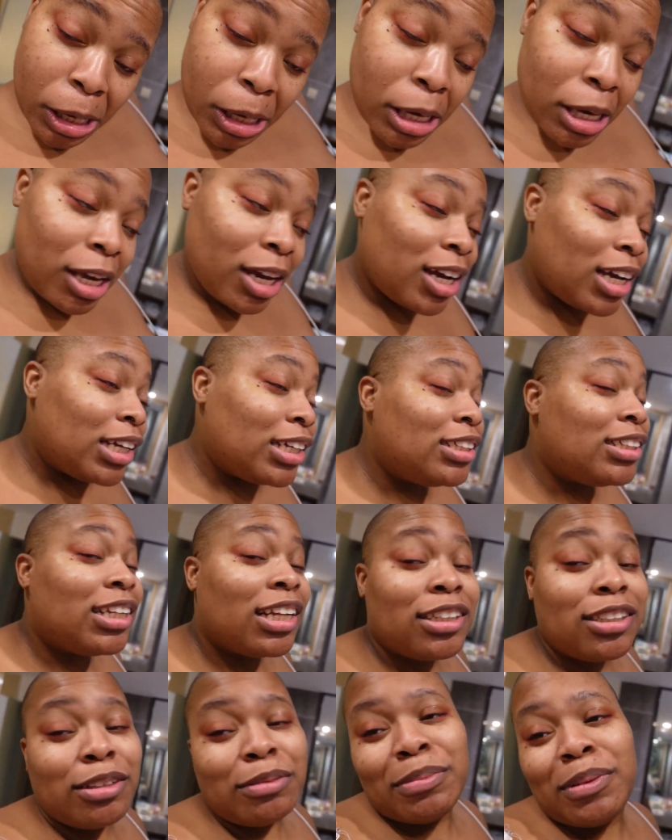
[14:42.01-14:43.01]
Yeah,
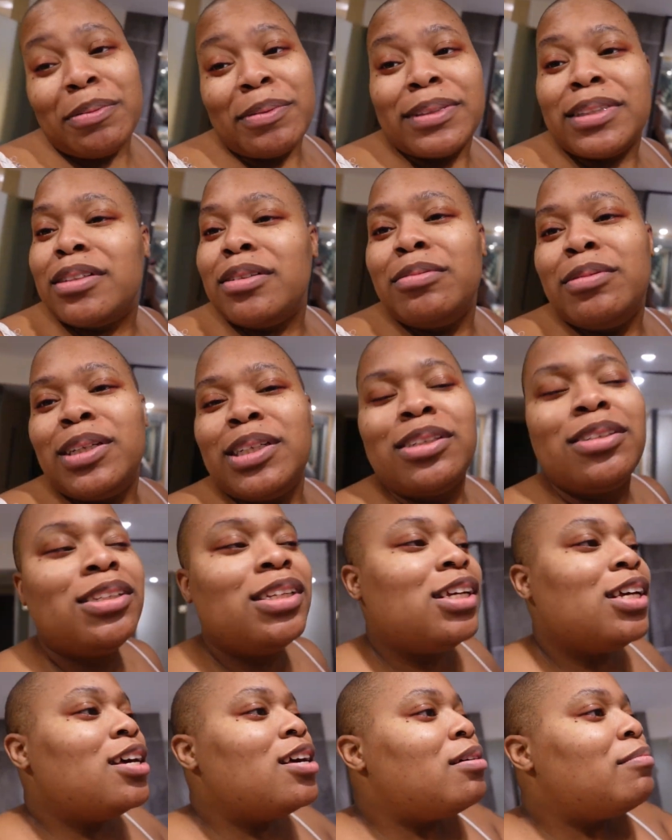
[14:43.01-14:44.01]
that's gonna be my thumbnail.
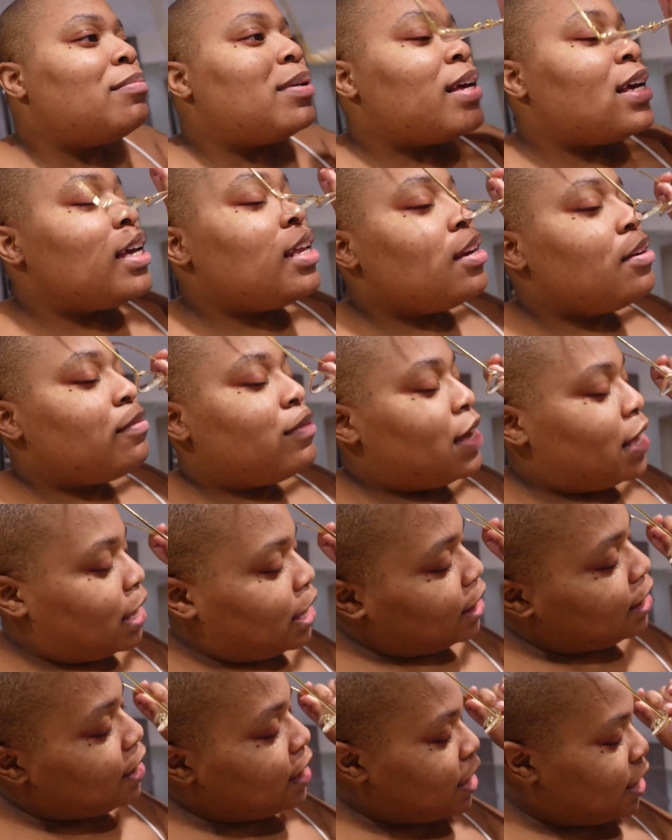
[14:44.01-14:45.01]
But
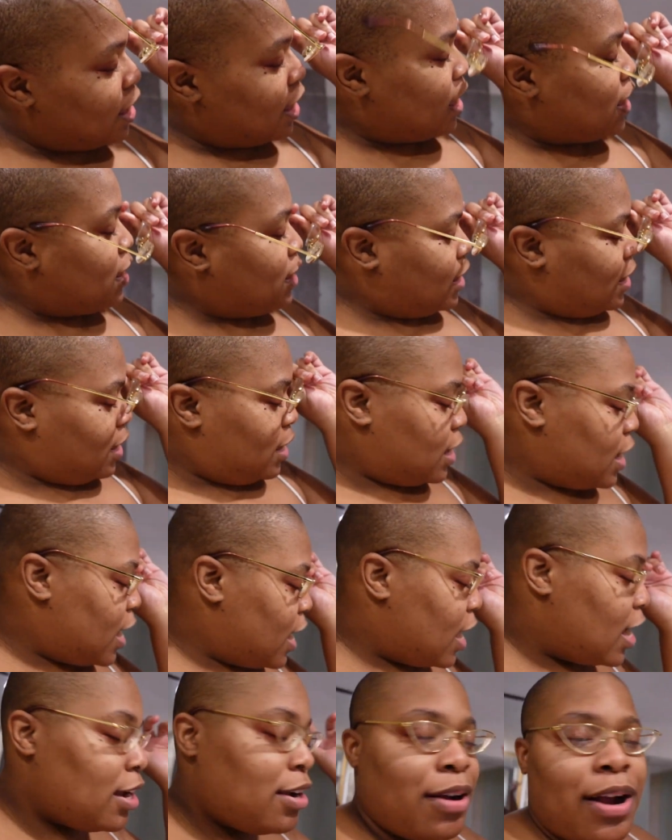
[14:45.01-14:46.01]
anyway,
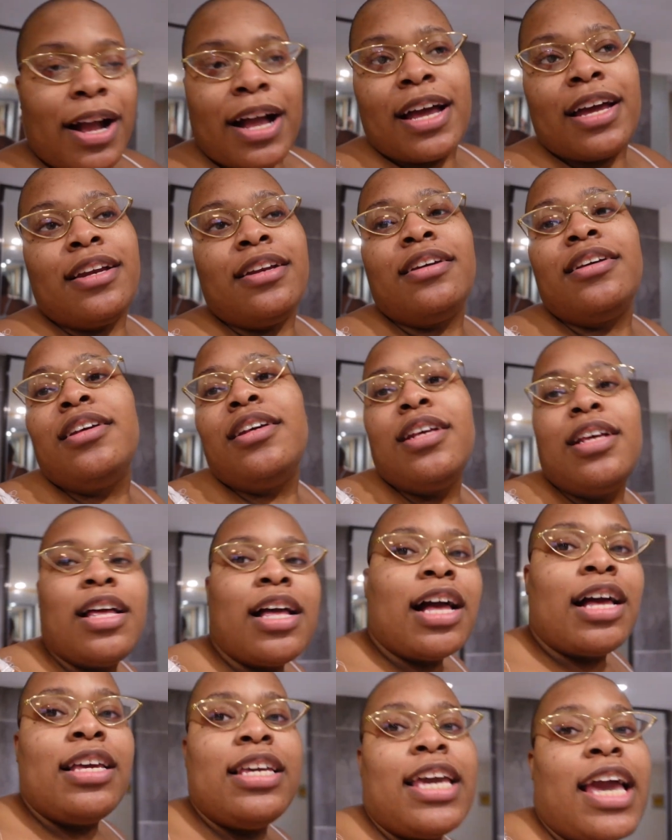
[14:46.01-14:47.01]
yeah, I cried.
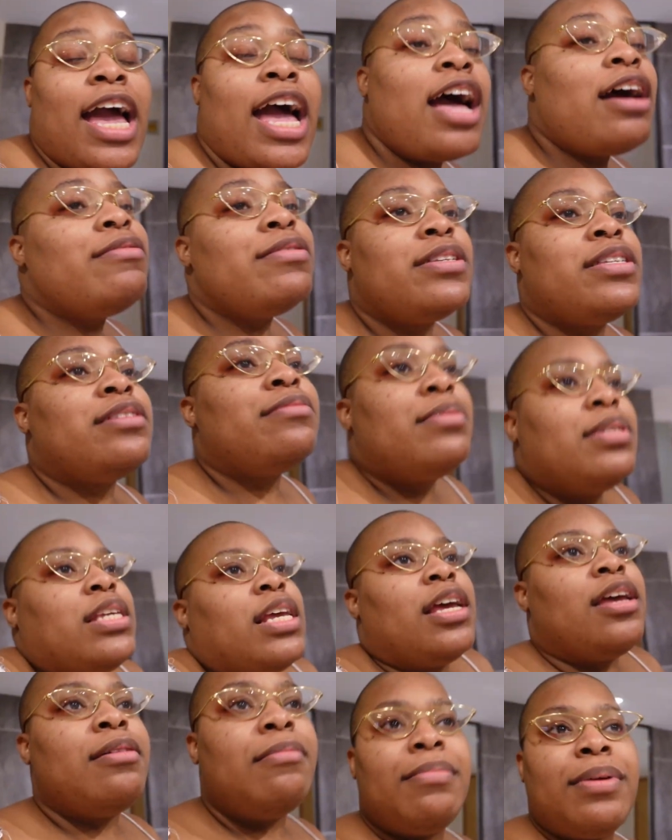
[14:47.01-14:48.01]
Yeah, I was
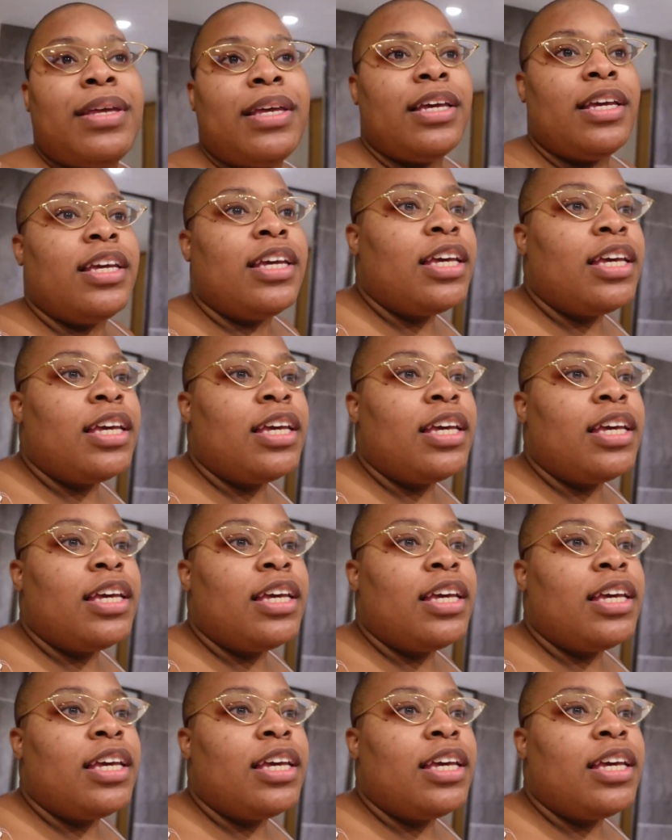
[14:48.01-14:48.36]
upset, but